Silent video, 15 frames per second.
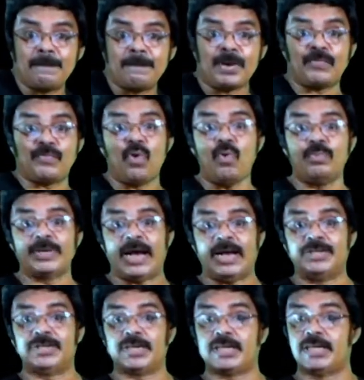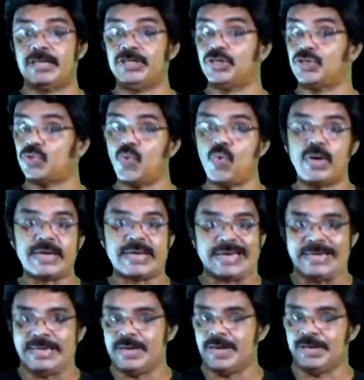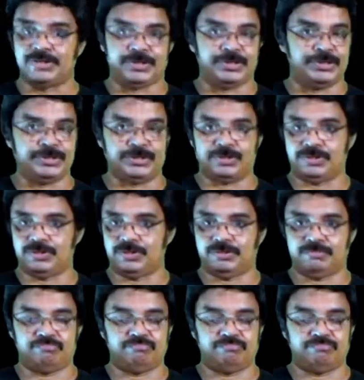performed under controlled conditions,